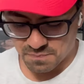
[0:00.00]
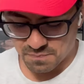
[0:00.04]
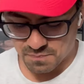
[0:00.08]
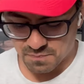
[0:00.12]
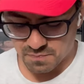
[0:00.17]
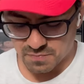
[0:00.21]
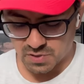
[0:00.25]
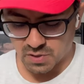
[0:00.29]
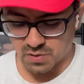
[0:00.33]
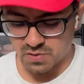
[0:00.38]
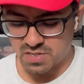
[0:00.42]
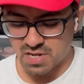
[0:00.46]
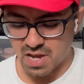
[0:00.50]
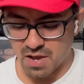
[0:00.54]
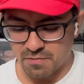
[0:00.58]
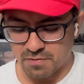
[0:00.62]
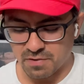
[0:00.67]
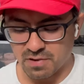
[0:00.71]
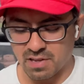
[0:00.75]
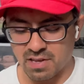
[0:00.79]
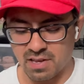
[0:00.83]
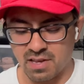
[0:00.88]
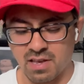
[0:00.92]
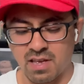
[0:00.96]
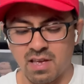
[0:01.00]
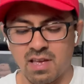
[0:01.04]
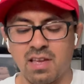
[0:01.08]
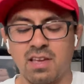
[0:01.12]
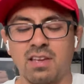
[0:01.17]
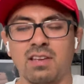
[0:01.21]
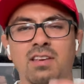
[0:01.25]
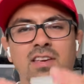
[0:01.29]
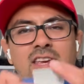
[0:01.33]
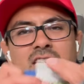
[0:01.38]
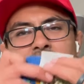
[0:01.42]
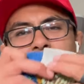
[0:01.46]
So definitely
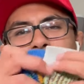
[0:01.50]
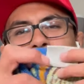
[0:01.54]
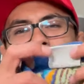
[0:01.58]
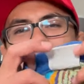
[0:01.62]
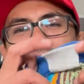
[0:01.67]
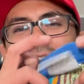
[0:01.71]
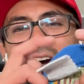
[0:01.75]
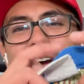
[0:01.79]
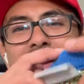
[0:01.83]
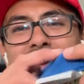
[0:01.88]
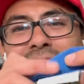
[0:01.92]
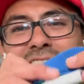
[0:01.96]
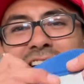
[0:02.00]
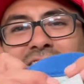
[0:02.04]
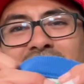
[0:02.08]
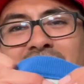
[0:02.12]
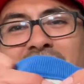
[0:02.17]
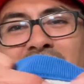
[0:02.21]
keep your eye out